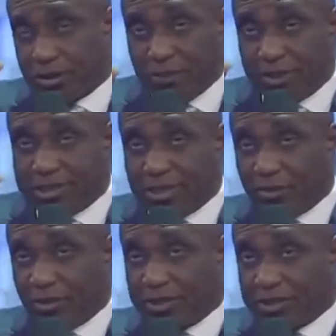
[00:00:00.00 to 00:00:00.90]
Let me
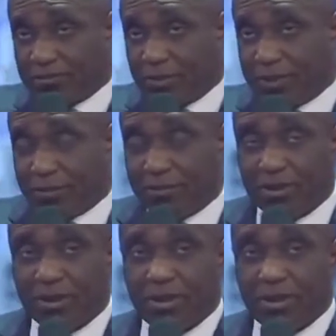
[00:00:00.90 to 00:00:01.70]
tell you what is the problem.